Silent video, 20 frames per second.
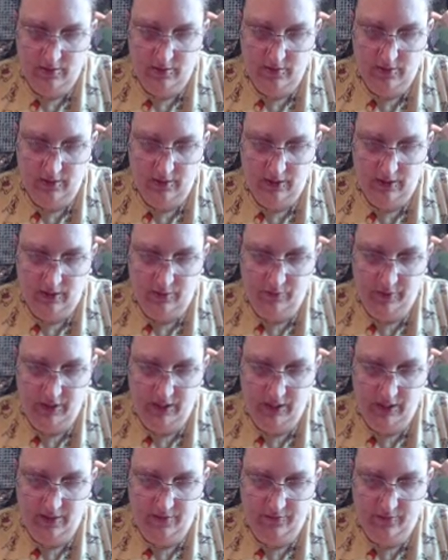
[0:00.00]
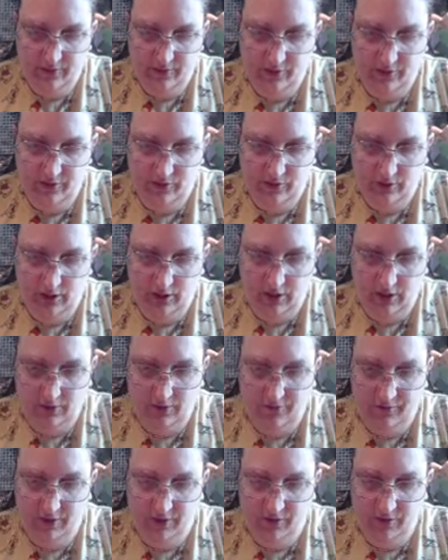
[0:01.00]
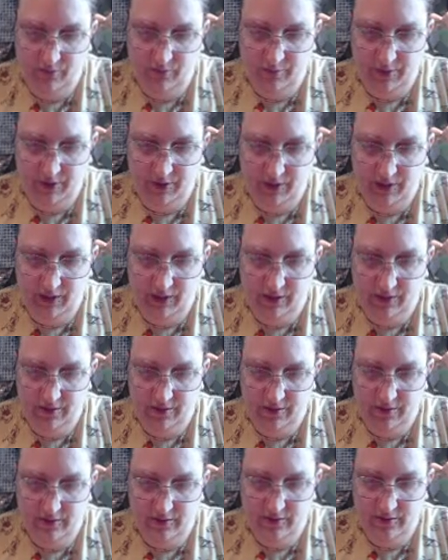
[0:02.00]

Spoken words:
Like, we have little field bunnies,